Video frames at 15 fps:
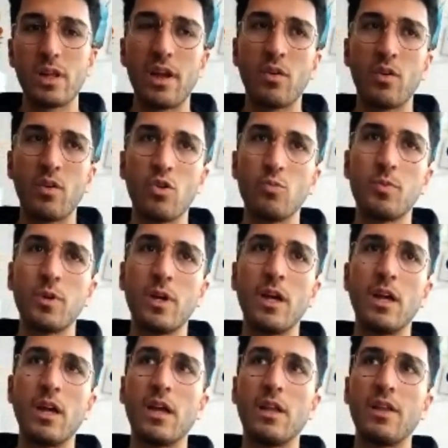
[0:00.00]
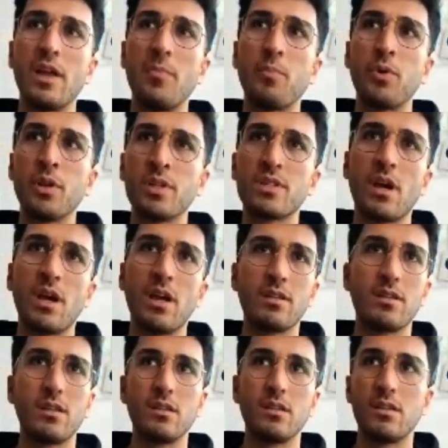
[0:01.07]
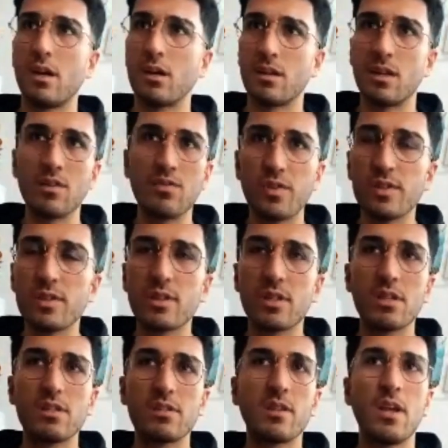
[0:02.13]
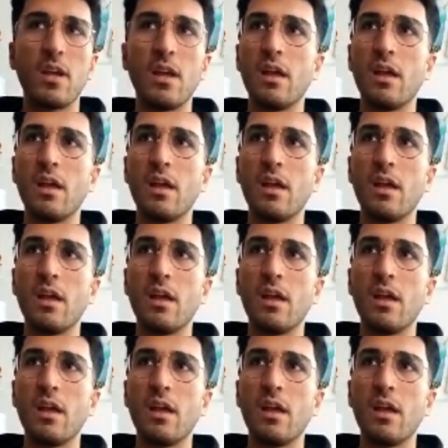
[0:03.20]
And I hope they put aside their differences.